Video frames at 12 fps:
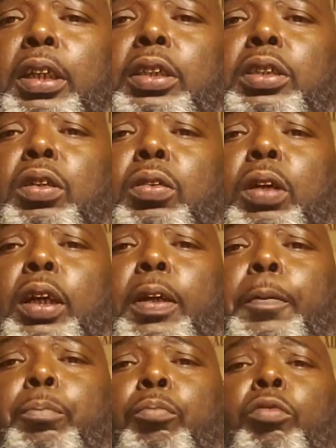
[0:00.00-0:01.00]

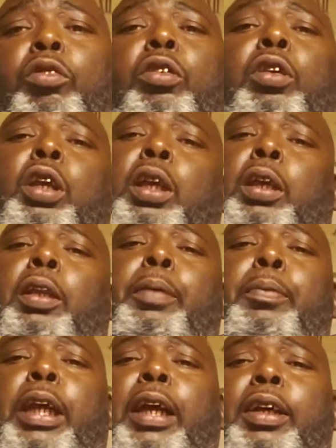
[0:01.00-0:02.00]
So
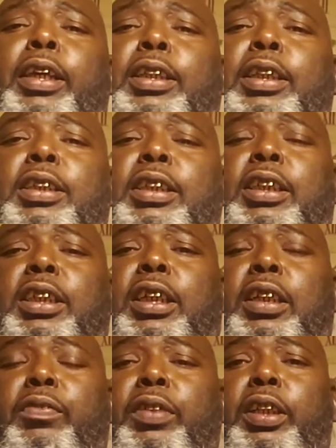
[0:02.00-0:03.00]
I'll get these in the
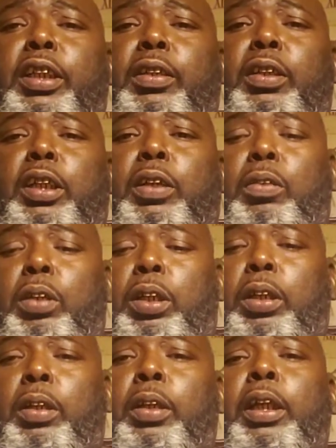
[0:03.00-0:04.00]
oven, and
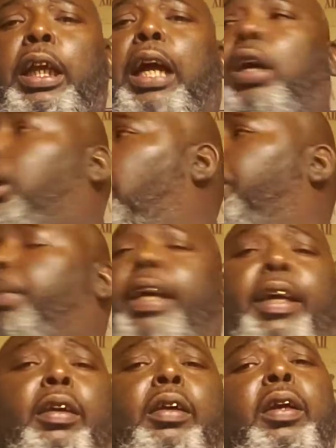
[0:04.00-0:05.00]
I'll come
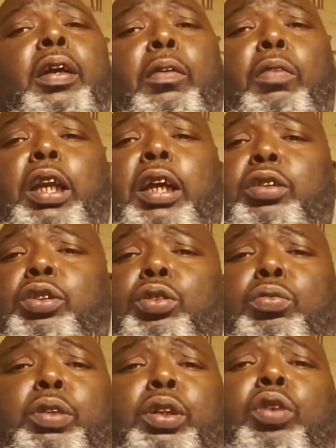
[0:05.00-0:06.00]
back, and what I'll
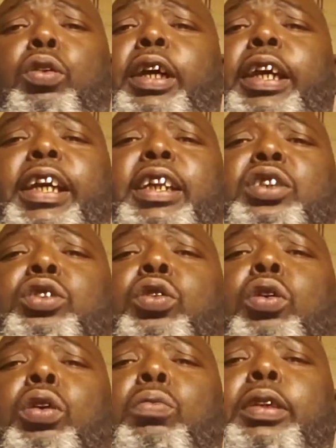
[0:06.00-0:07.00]
do, we'll go ahead and
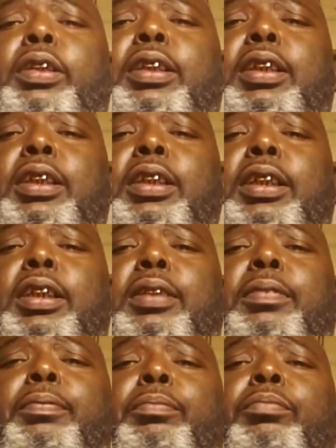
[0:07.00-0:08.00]
start with
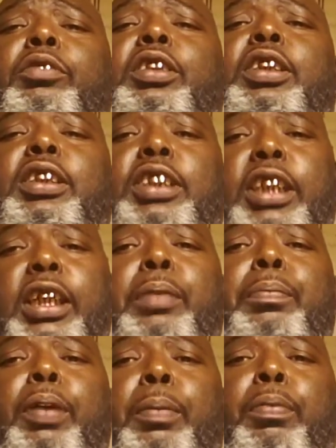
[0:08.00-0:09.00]
the
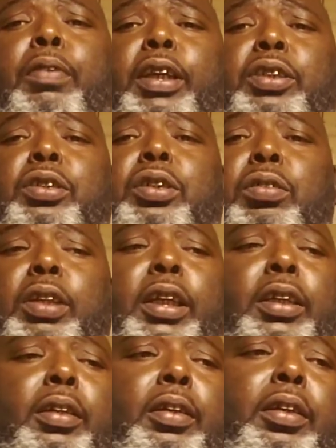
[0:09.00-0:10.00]
chicken preparation,
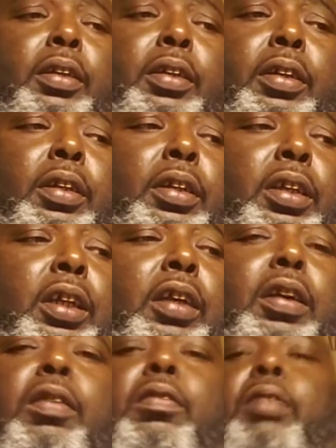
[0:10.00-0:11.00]
okay?
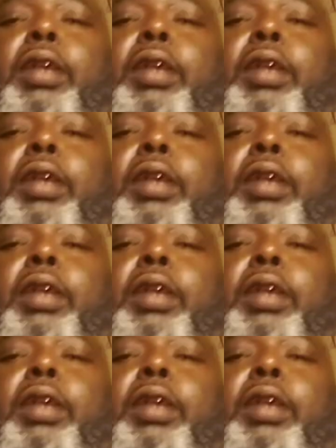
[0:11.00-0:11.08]
All